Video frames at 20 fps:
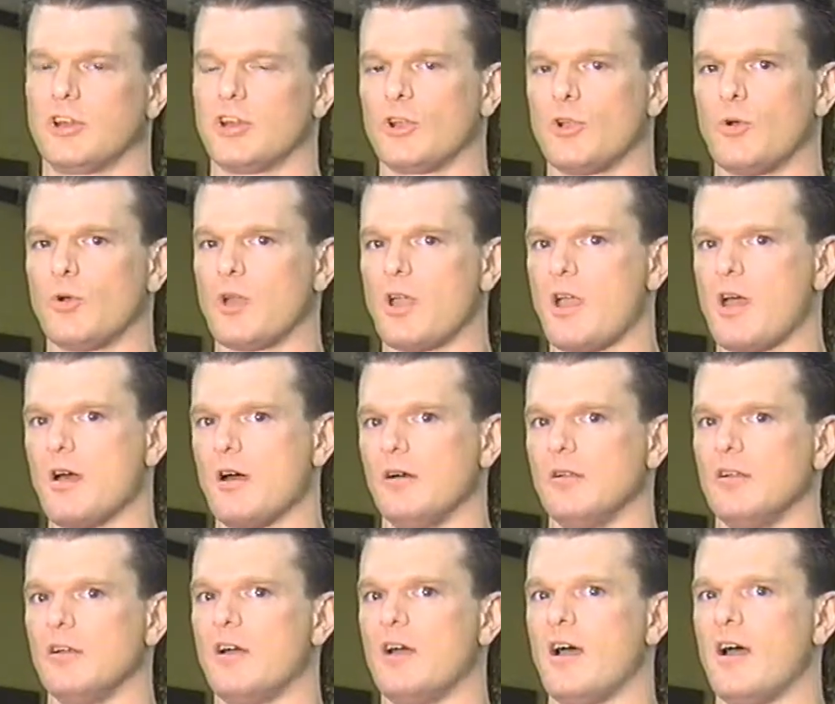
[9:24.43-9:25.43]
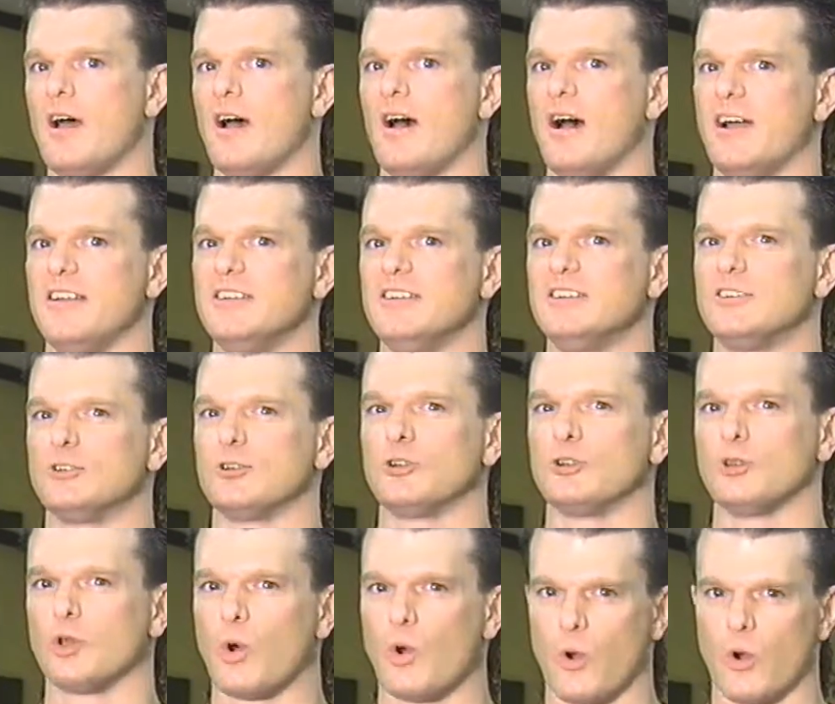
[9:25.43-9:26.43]
going to go to hell. I needed
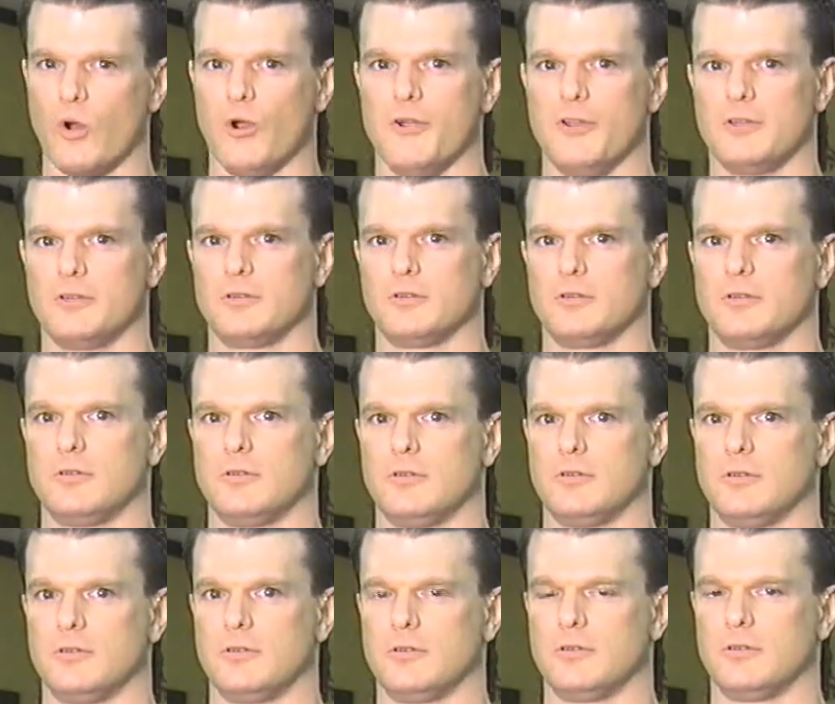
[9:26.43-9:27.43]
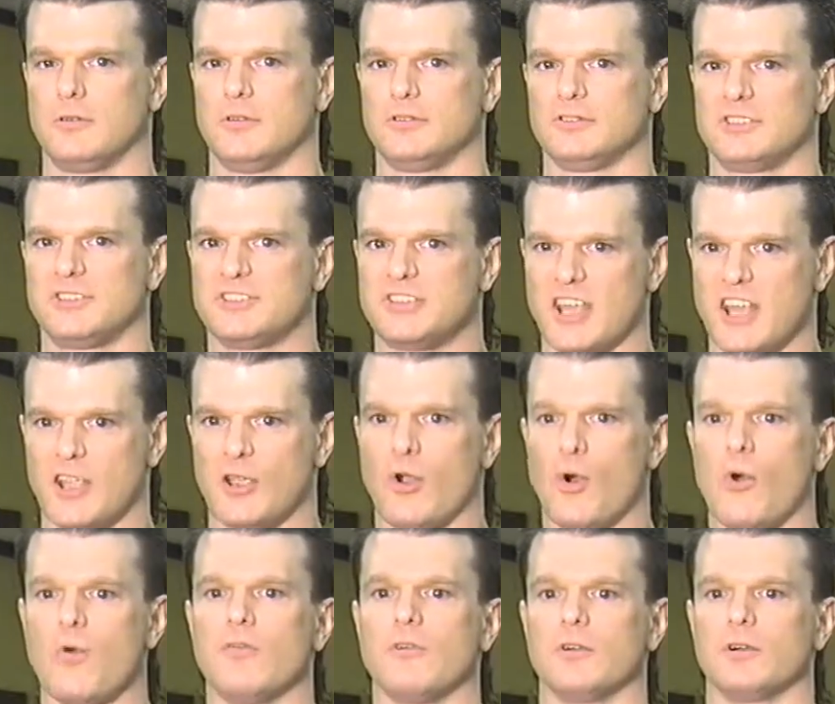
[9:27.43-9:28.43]
a Lord to
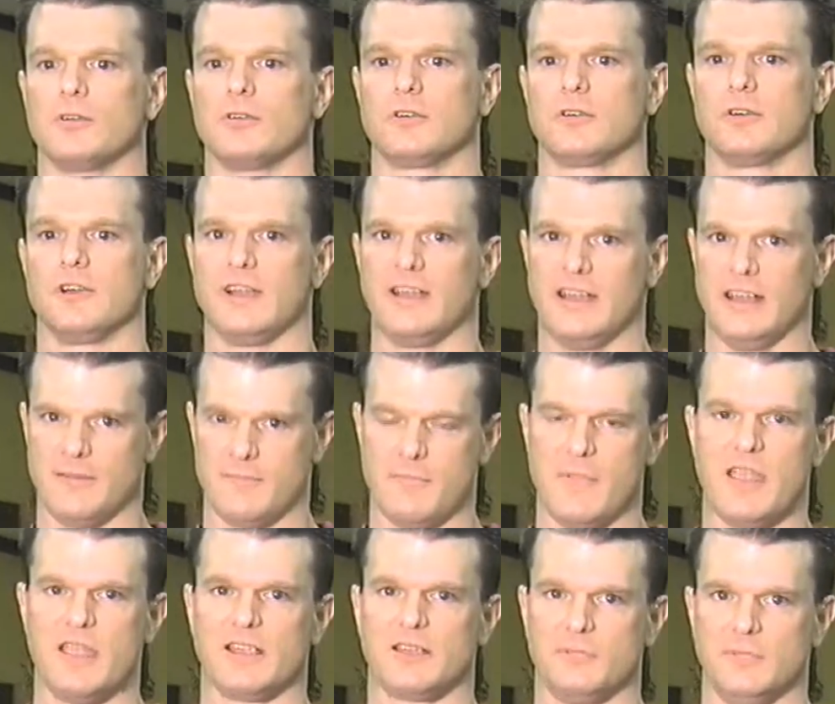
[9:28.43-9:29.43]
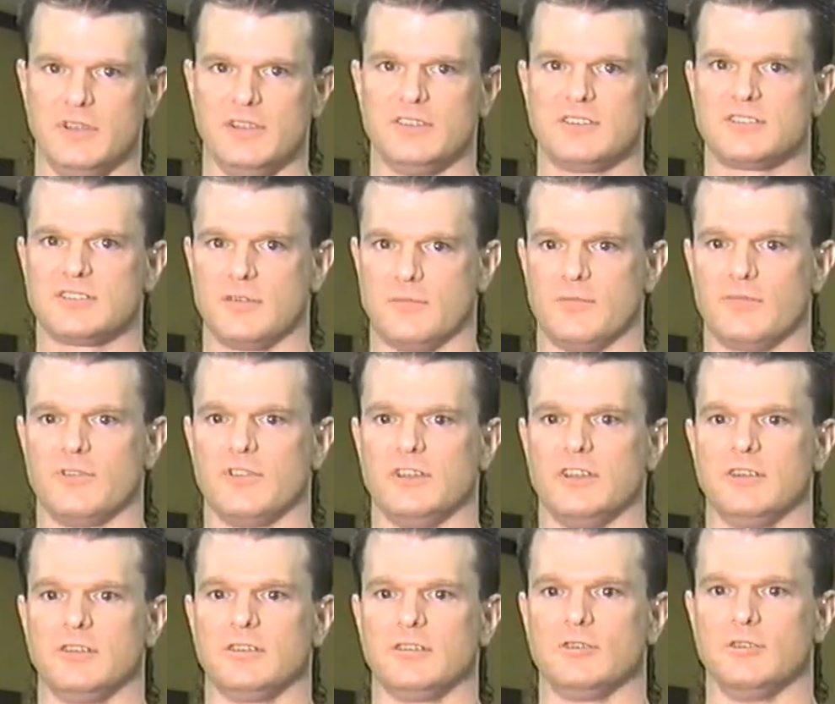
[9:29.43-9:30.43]
take over and make me
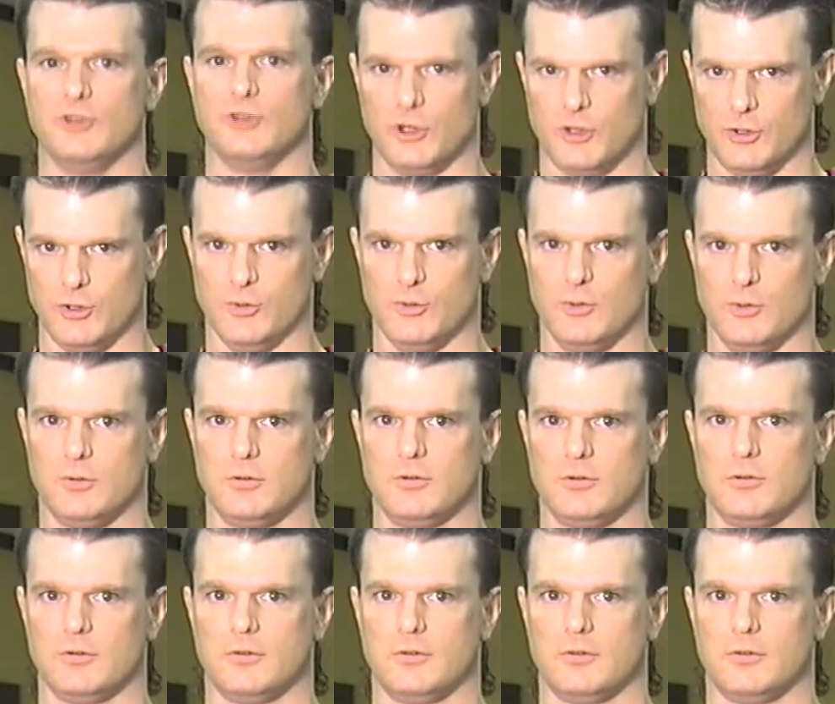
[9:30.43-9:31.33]
something new.